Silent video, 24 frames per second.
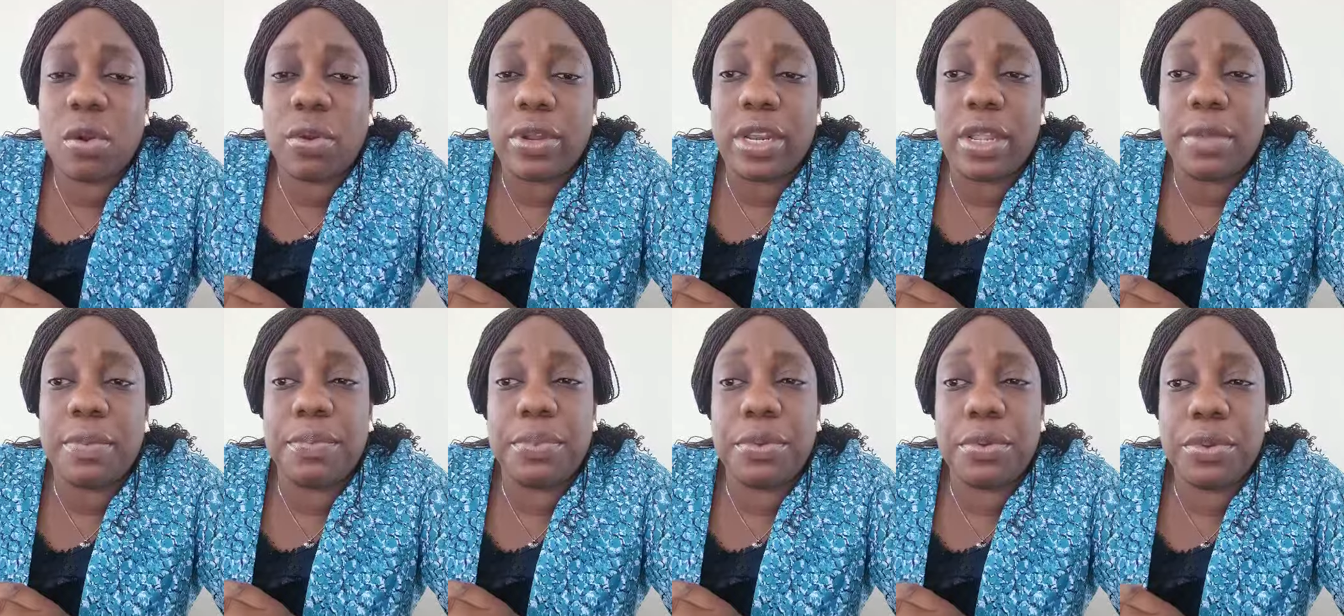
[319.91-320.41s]
on
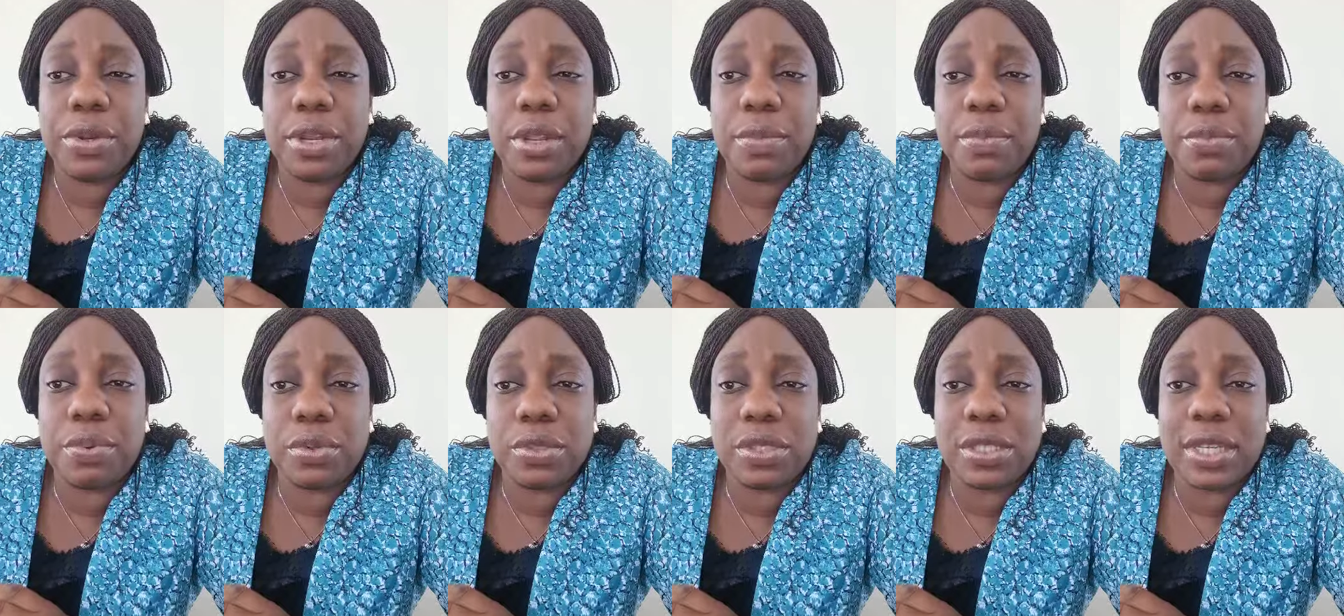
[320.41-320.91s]
a building
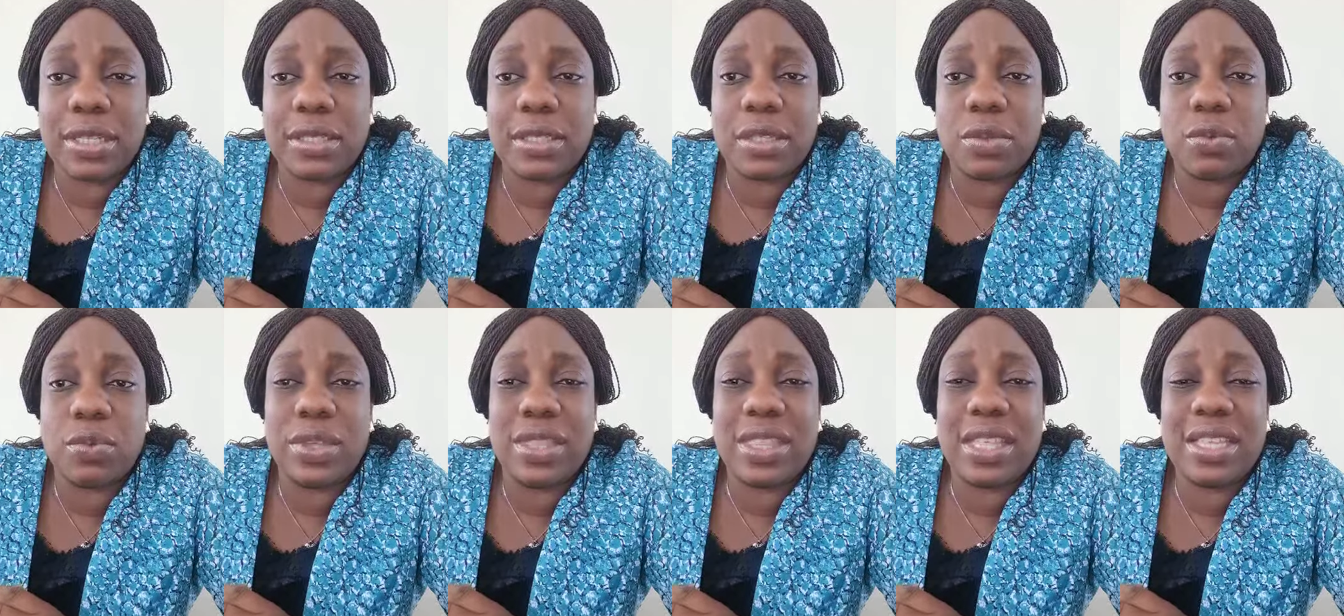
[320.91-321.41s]
project
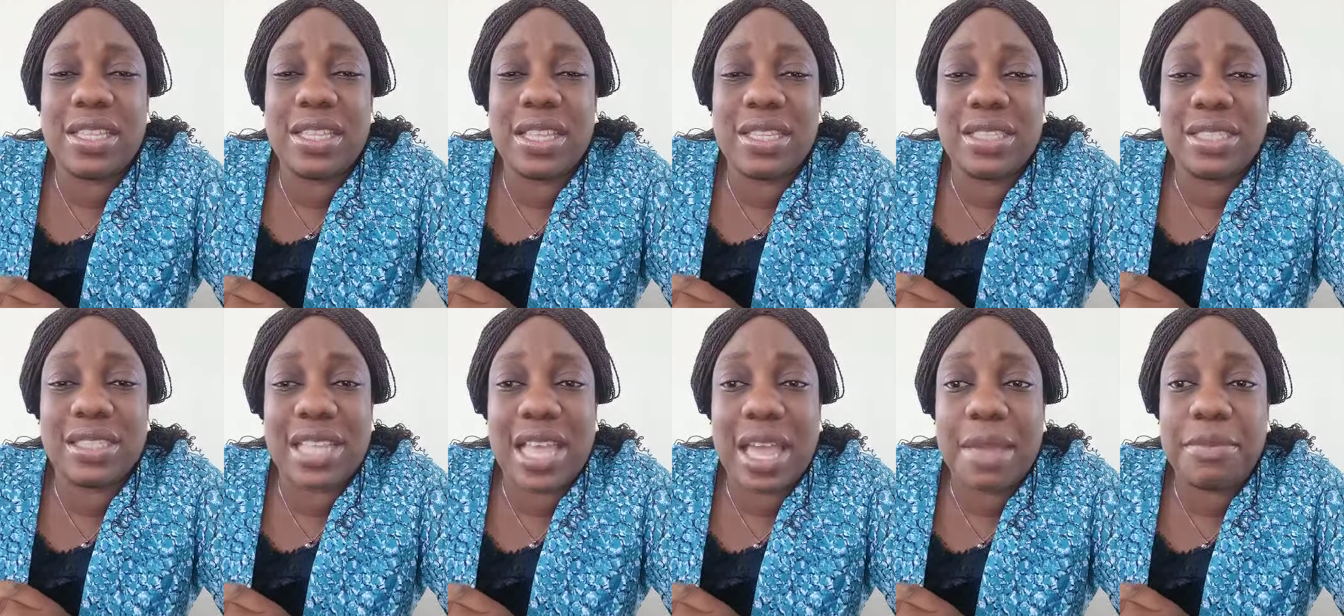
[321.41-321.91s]
within the
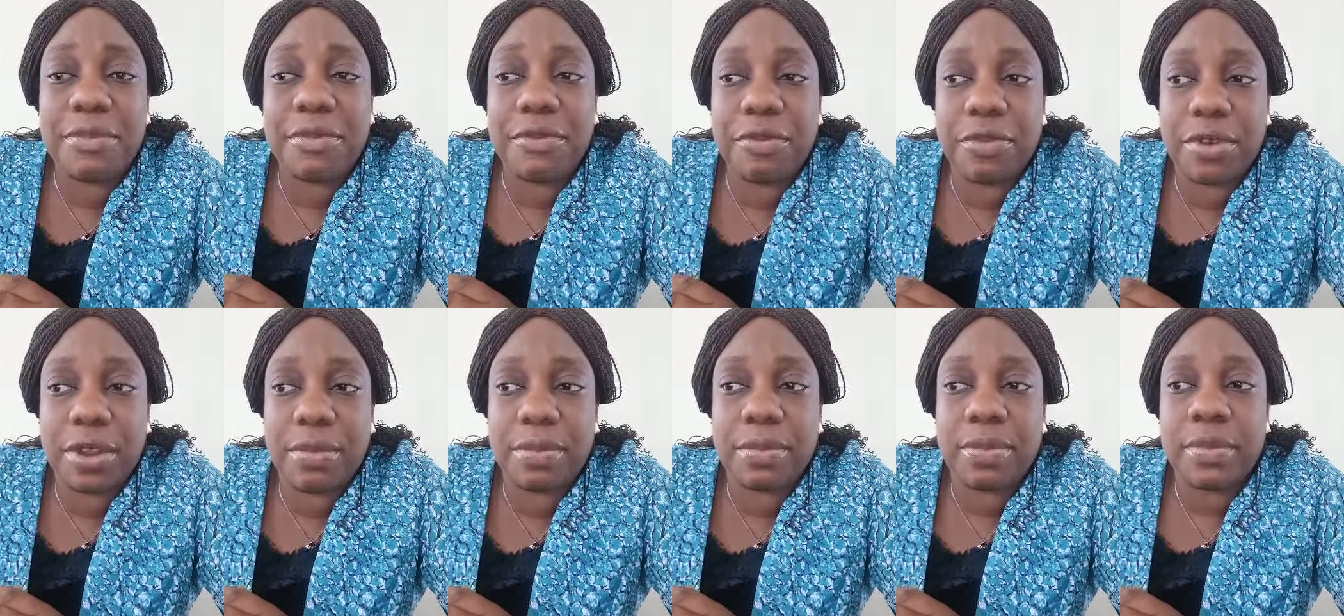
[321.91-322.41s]
time
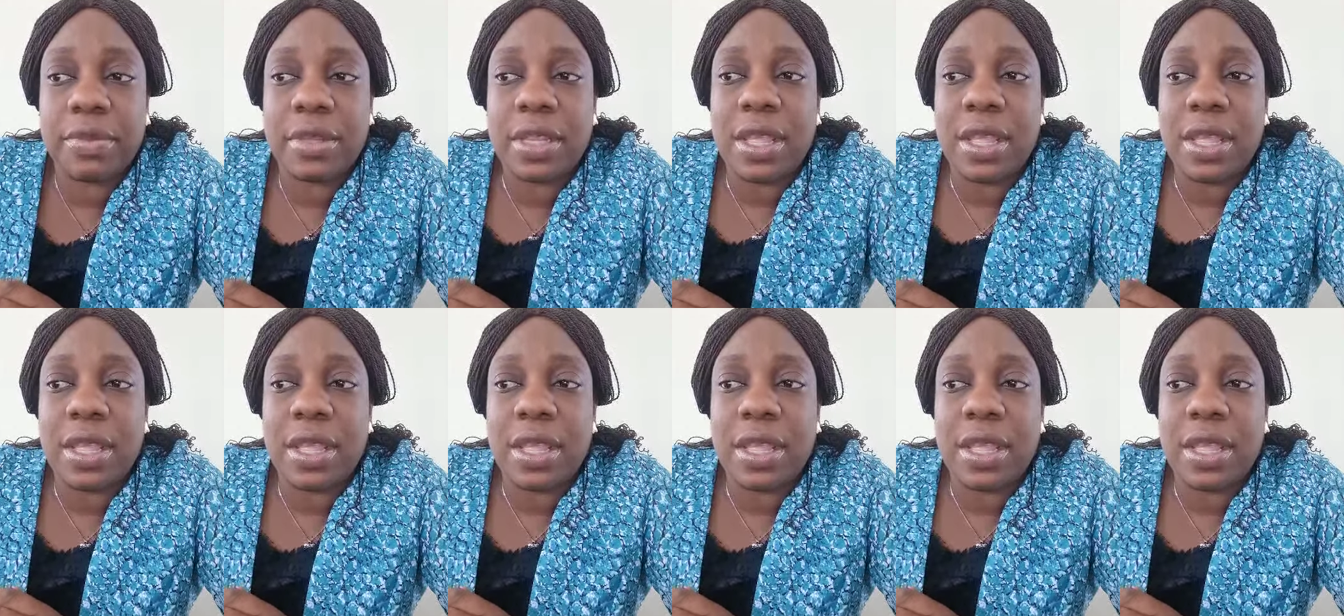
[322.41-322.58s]
frame